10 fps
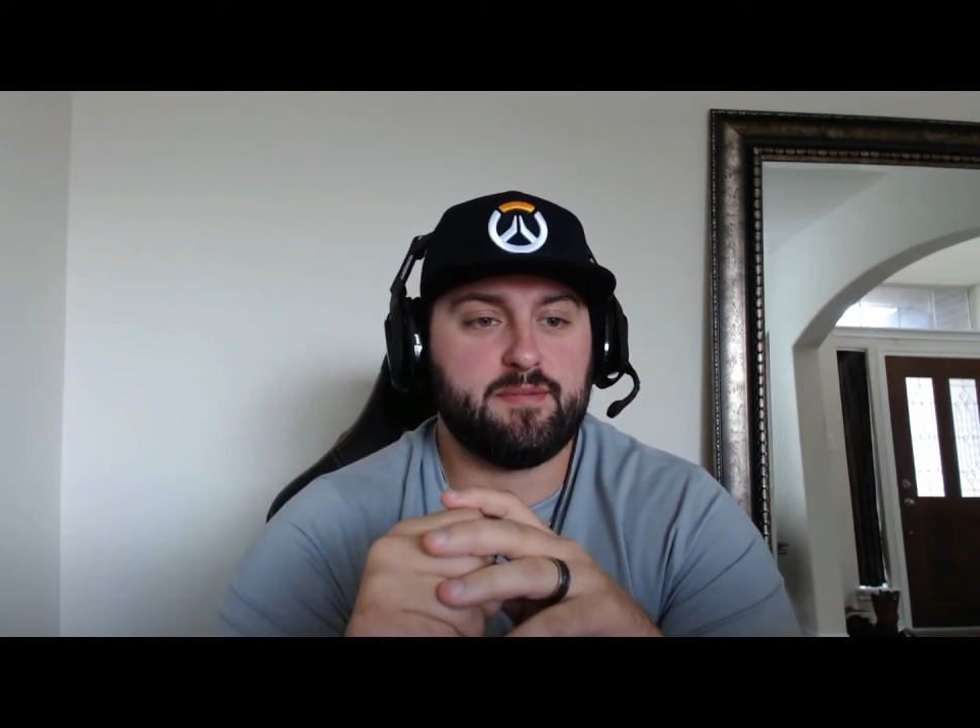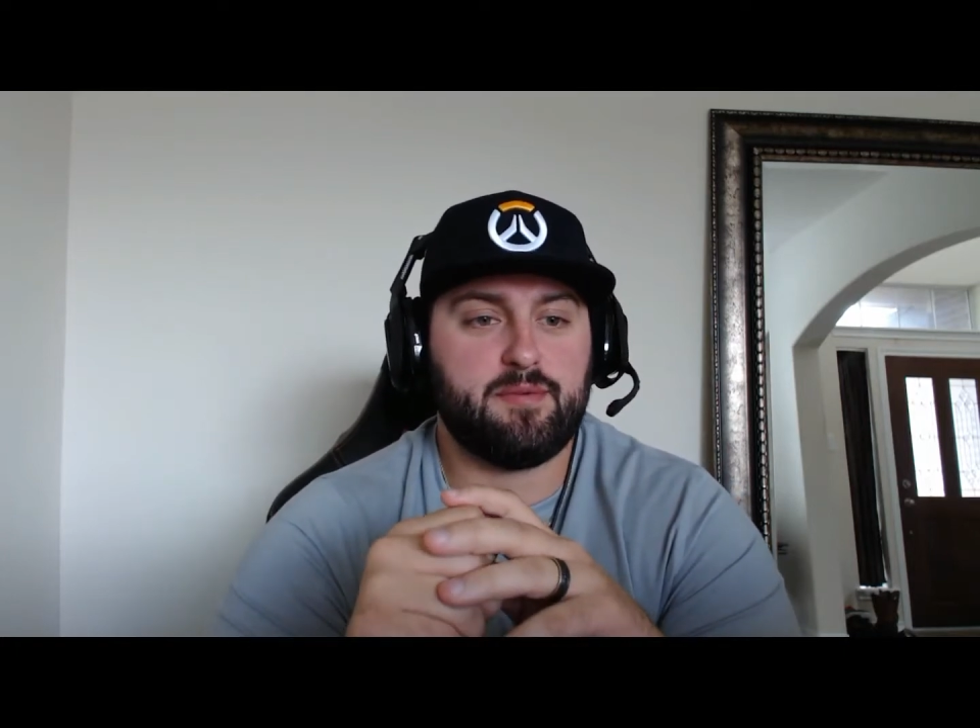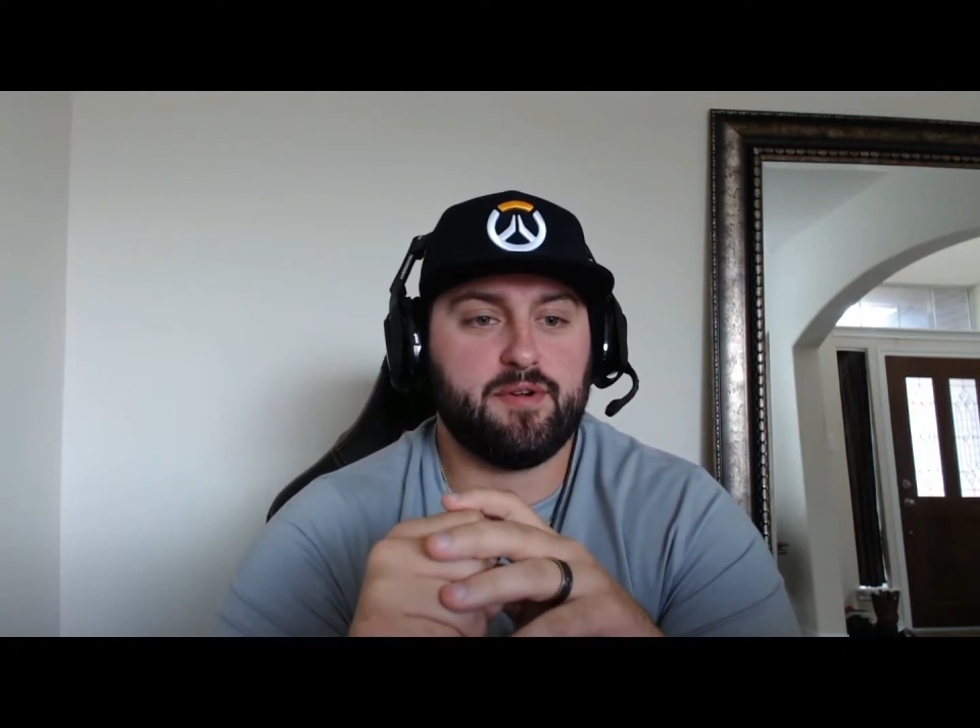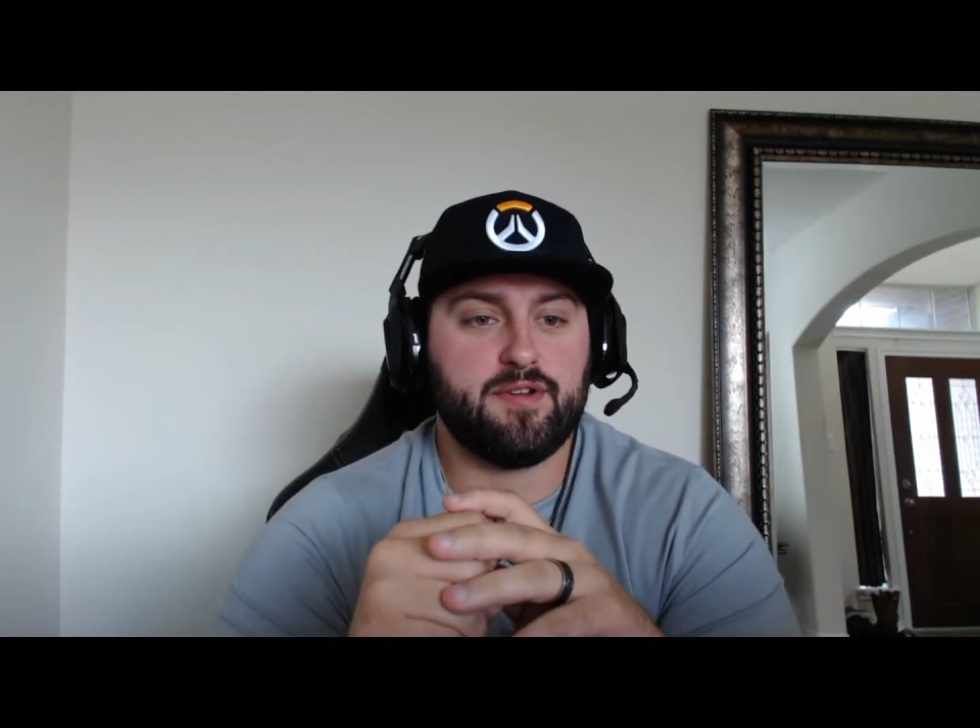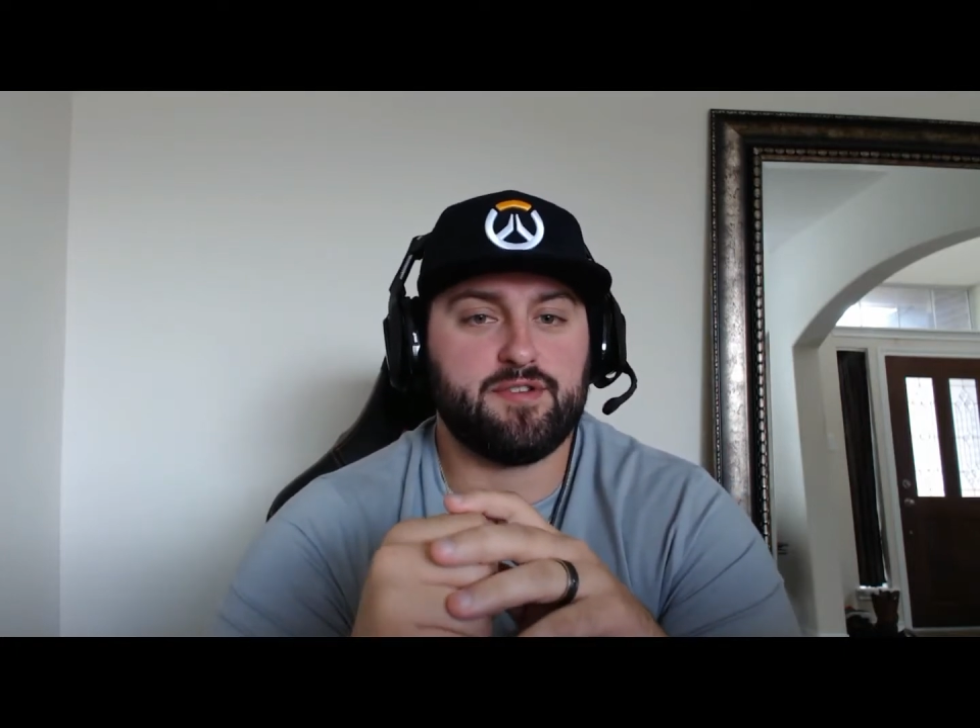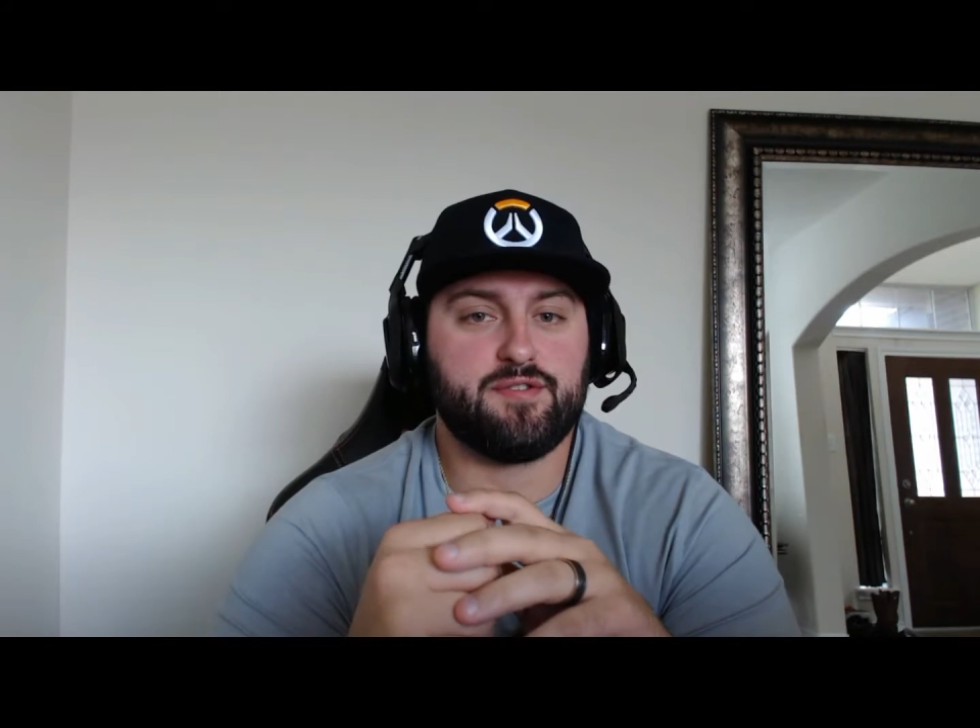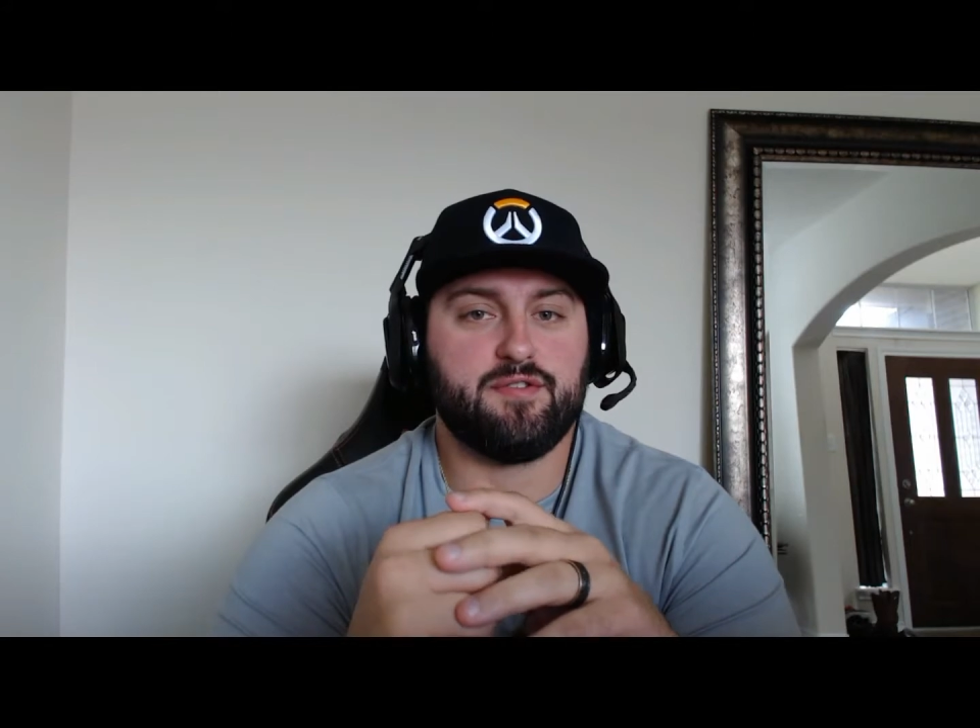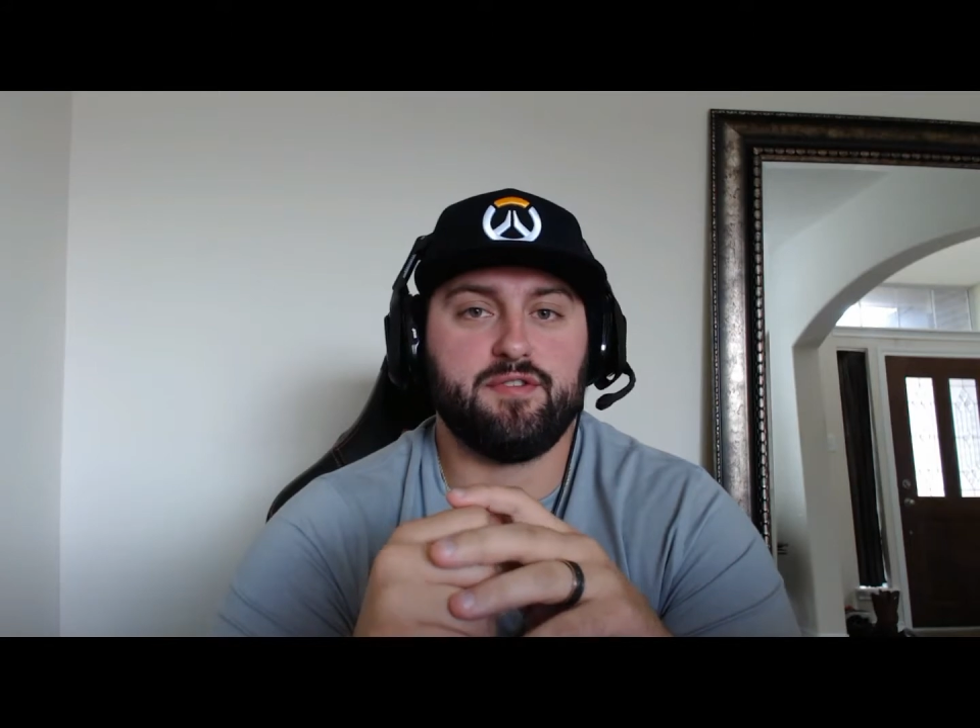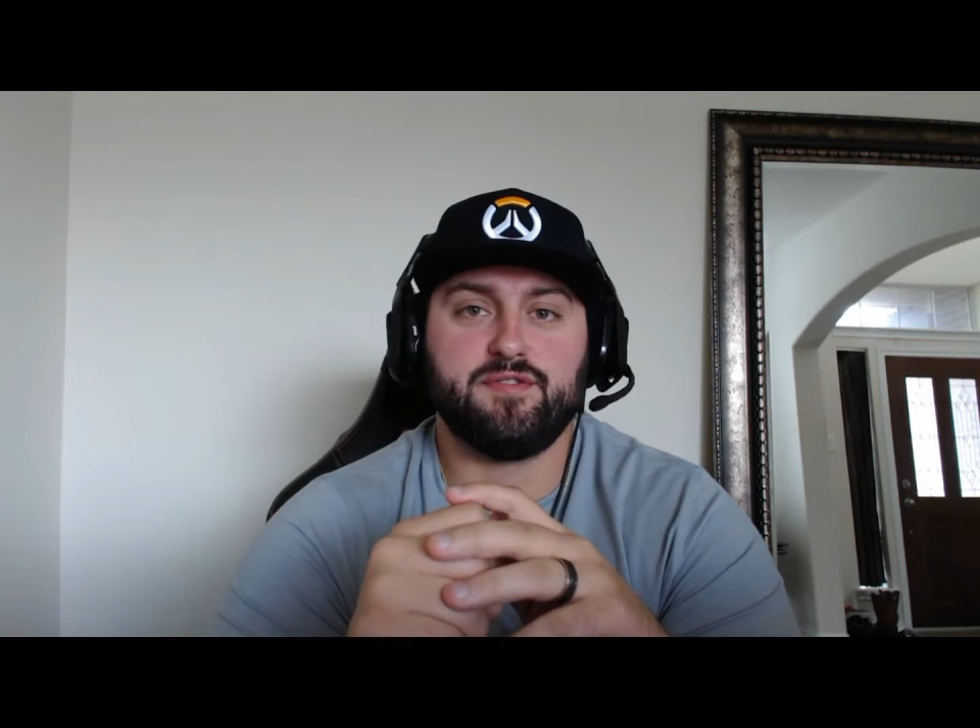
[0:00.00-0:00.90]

the Broken Shore,